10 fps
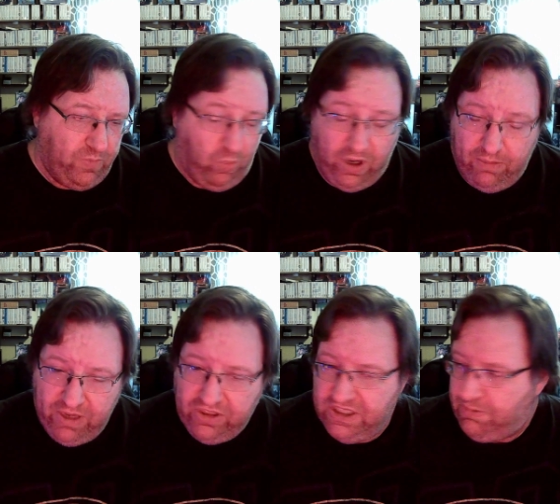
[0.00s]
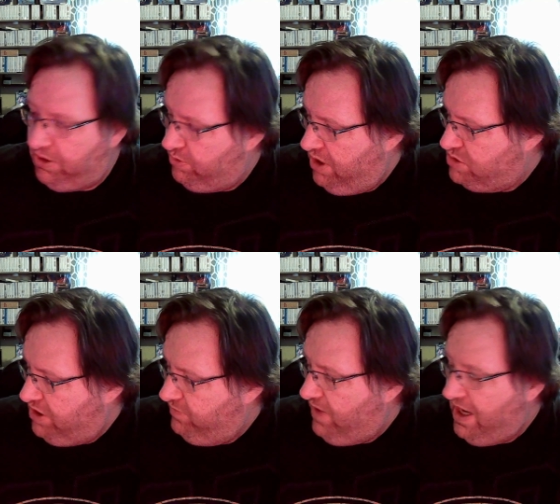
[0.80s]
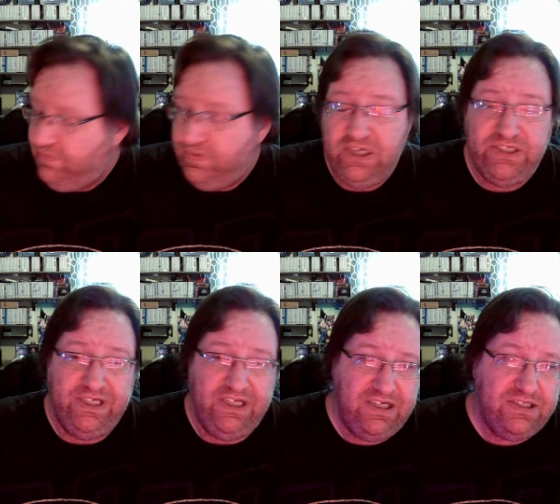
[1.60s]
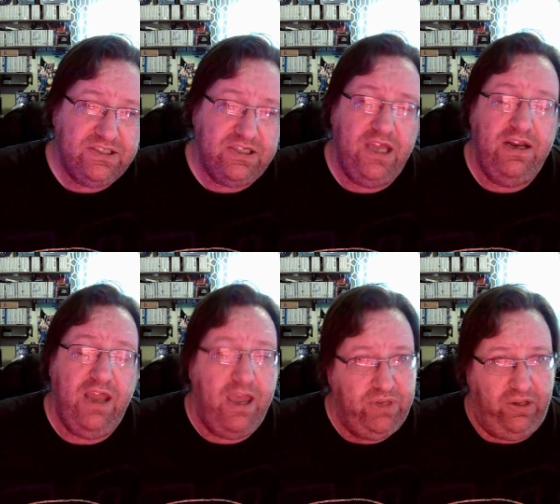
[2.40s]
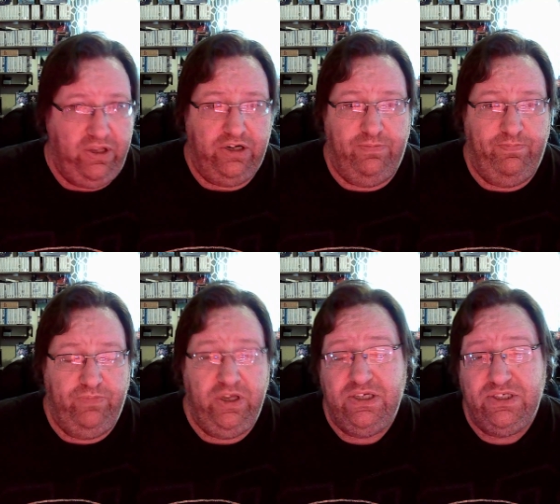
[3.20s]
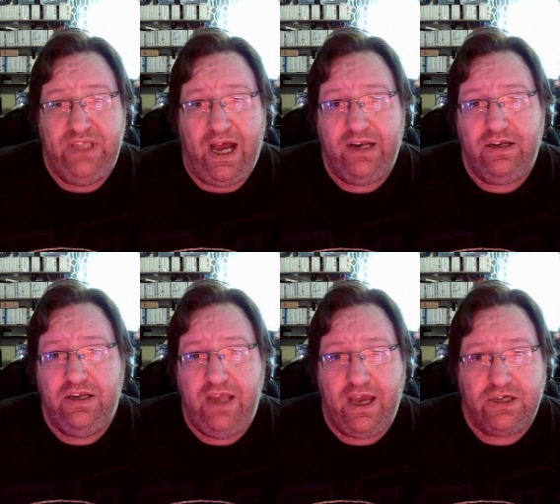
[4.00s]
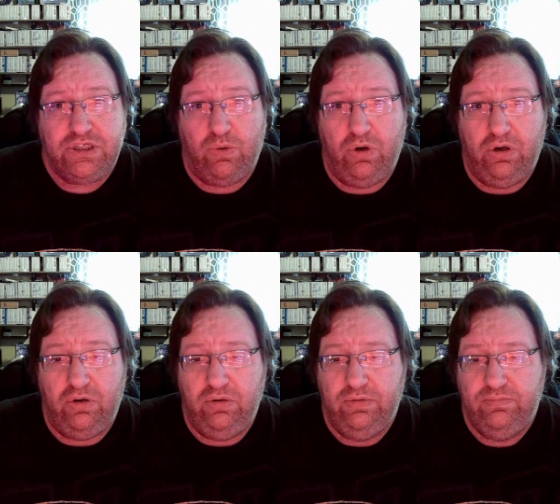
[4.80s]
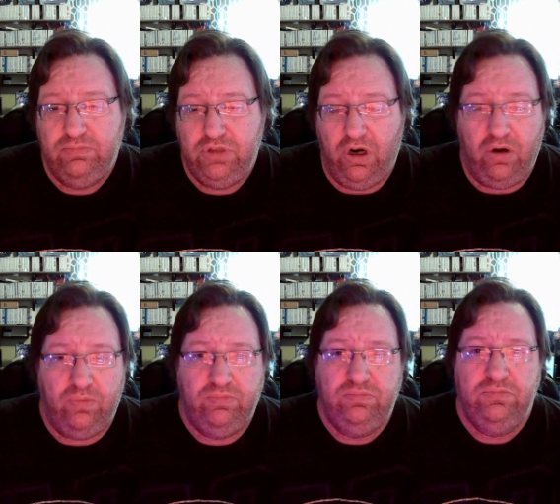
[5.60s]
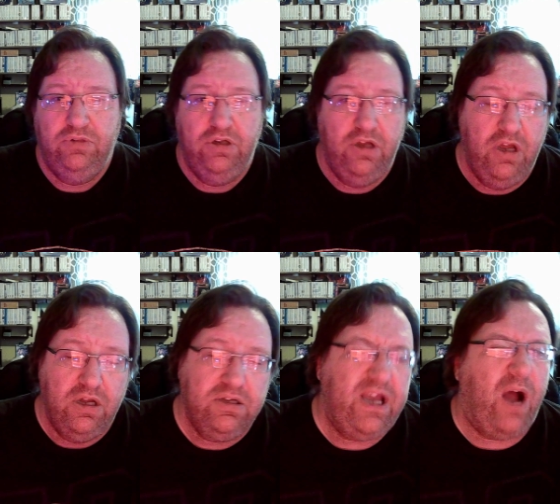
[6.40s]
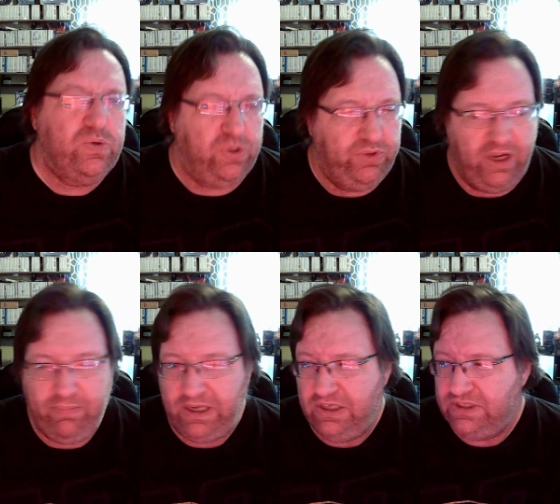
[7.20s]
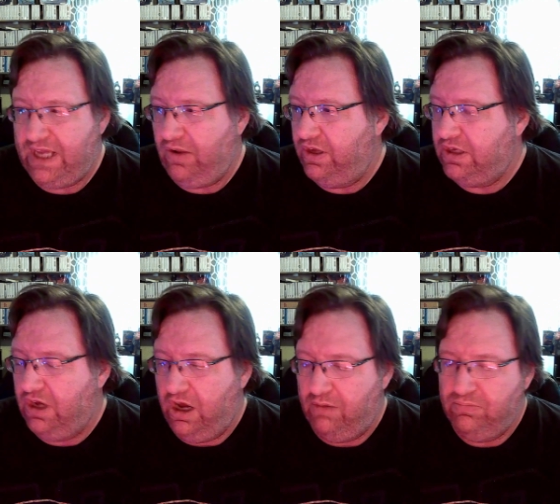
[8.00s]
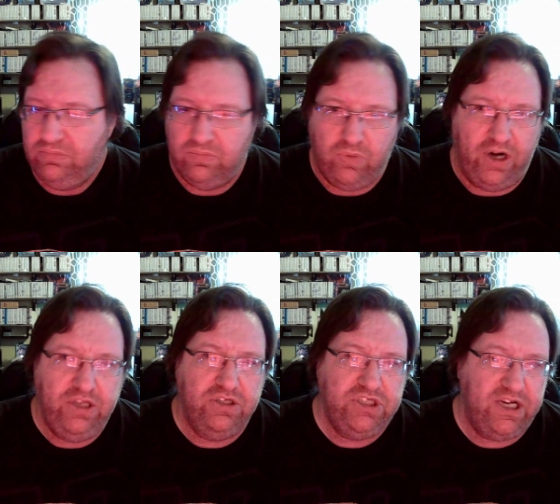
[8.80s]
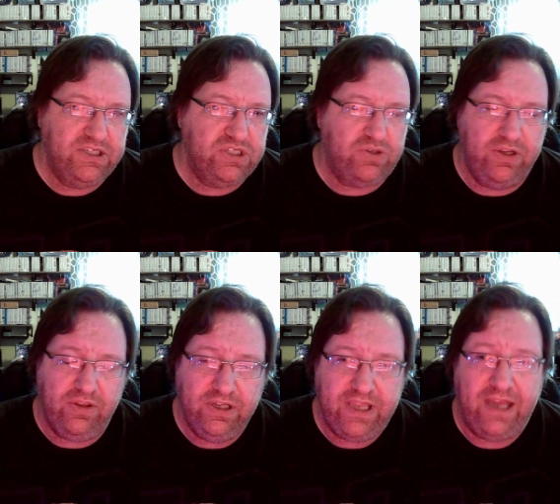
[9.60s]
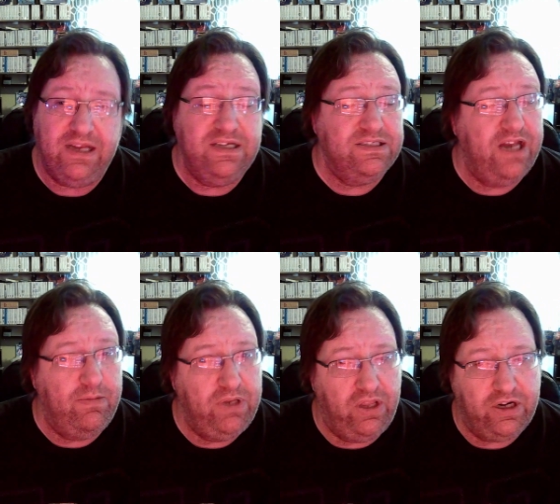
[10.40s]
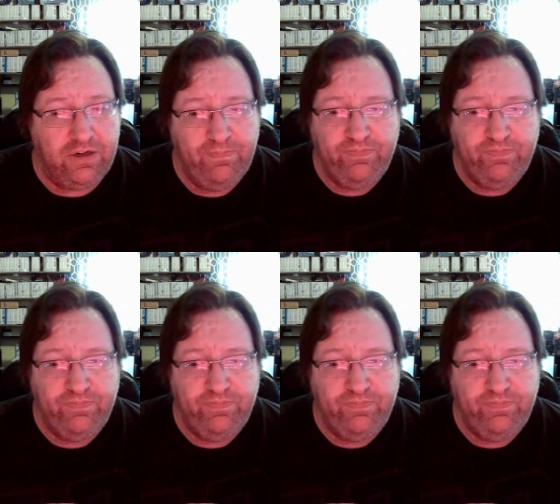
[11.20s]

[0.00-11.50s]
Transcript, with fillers: One of the big things about the Retron 5 is it is an emulator. It is not an actual, you know, console type idea. It's not like um, running your Genesis or anything like that. It is an emulator.